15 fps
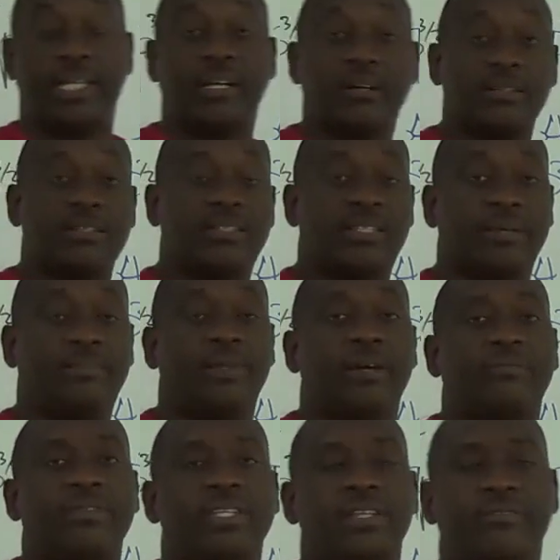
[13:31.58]
concept
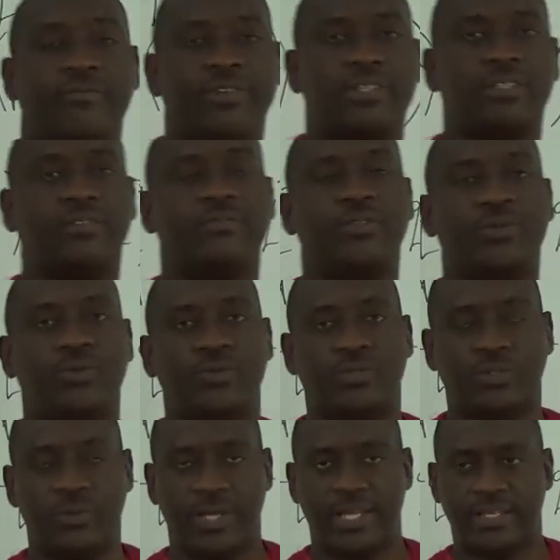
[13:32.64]
of the difference of two
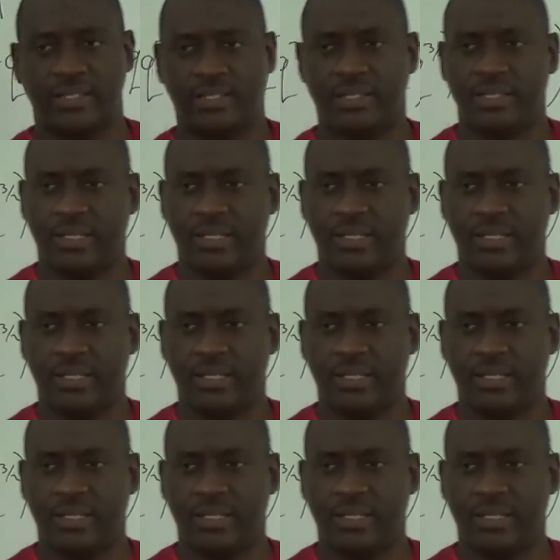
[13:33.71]
squares